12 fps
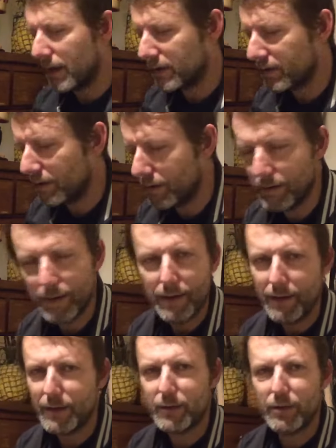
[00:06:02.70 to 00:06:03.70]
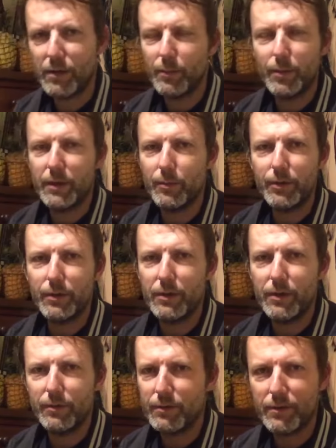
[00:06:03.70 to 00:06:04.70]
last night. That's another word I wouldn't
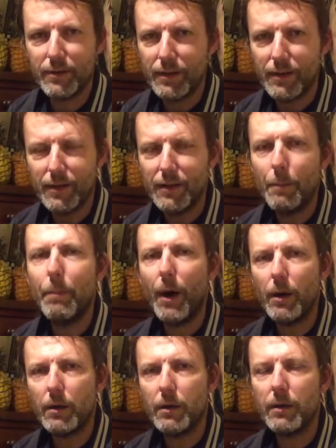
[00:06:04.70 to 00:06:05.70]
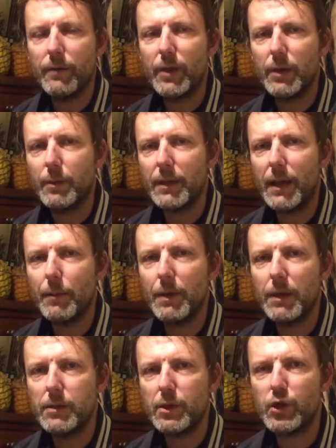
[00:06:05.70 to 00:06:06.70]
use. Bonk, if you don't know what that
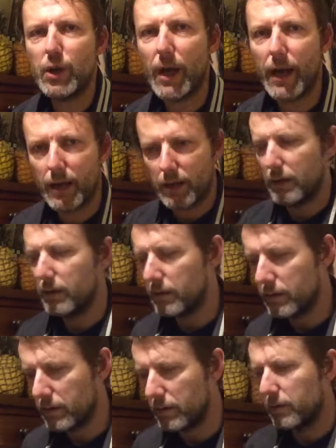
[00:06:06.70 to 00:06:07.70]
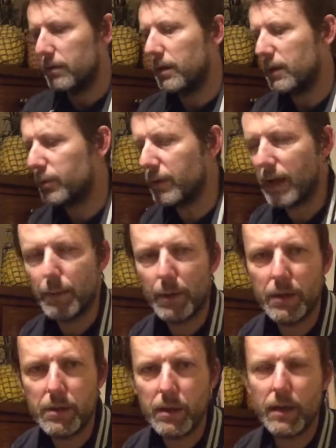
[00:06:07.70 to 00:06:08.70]
means, shag. That's what that
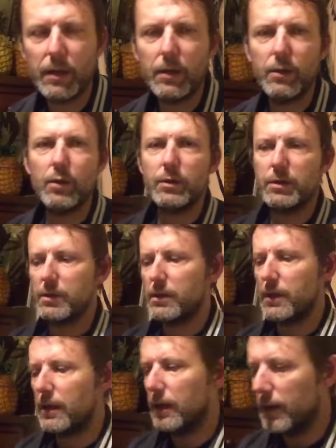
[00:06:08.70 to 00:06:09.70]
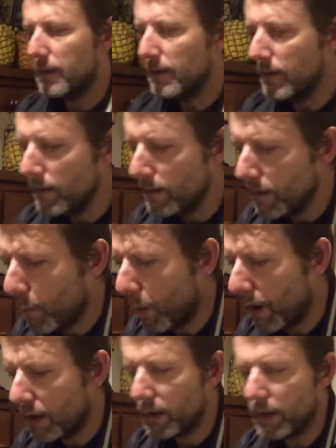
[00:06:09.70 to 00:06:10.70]
means. Any youngsters out there?
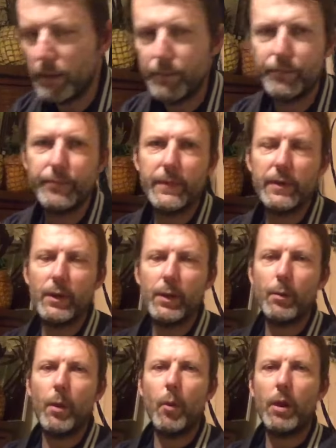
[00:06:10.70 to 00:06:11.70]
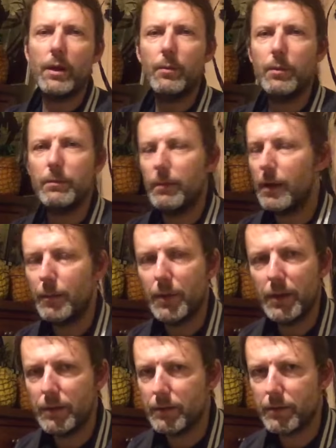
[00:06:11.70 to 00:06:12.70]
Wally. You don't know what wally
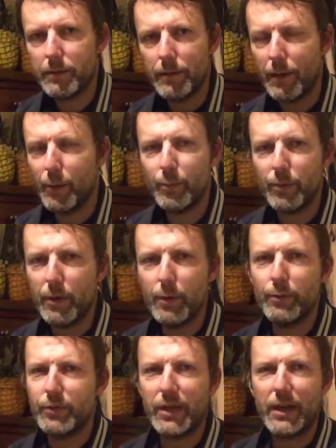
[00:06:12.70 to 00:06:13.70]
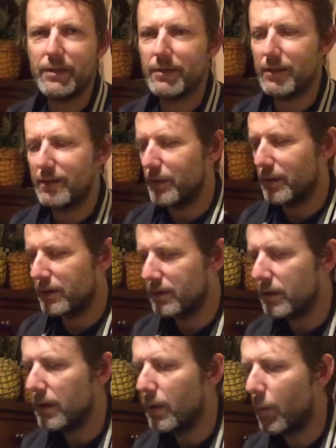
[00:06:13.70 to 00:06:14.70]
means? Who says these
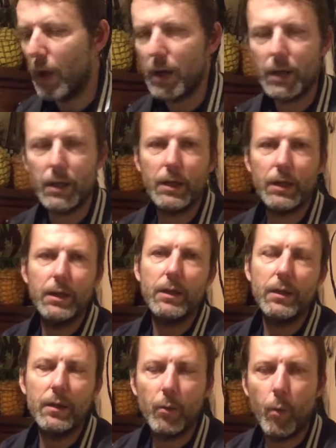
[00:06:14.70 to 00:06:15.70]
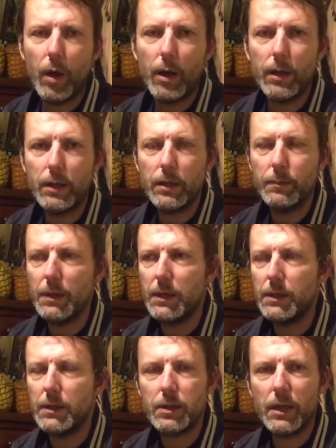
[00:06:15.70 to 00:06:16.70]
words? Wally. Wally
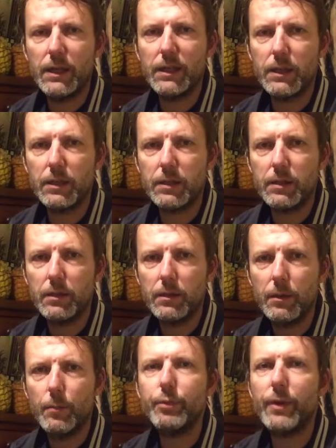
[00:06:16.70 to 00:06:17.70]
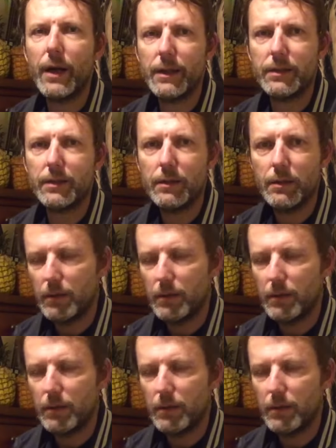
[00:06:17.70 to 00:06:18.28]
means idiot. Prat.